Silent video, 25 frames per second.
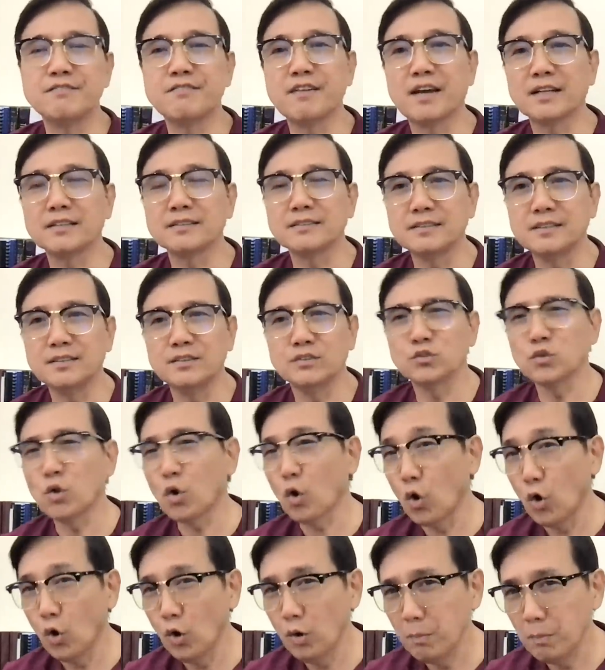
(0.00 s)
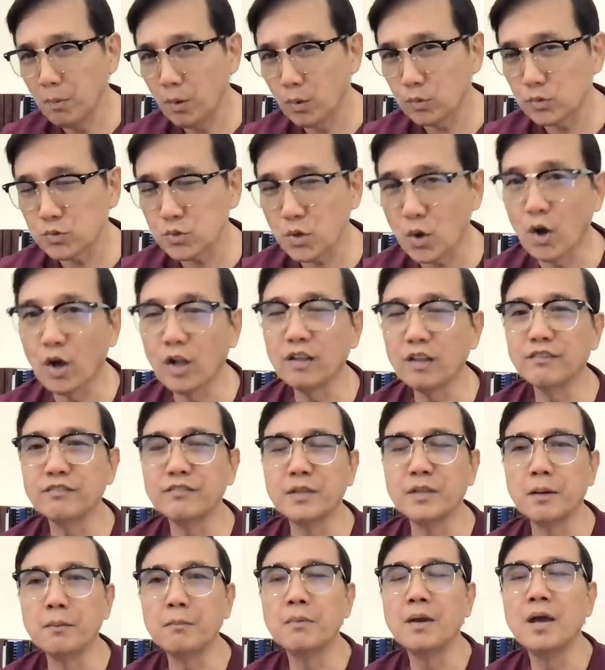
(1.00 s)
vaccines, almost all of
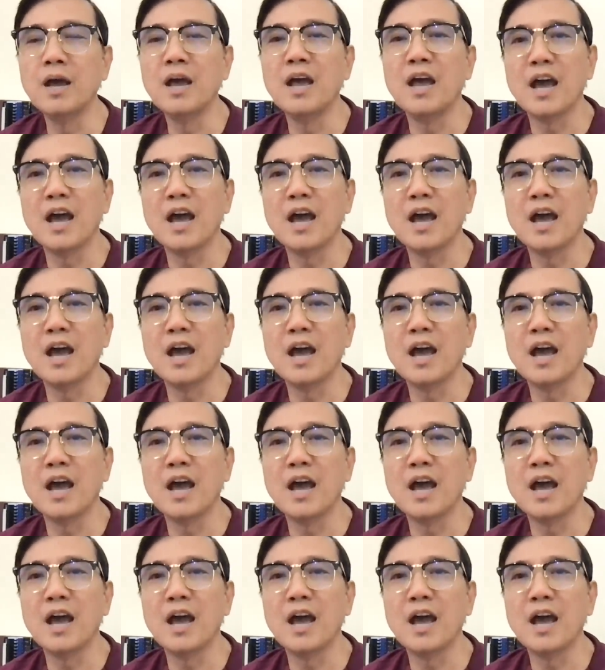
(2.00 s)
them,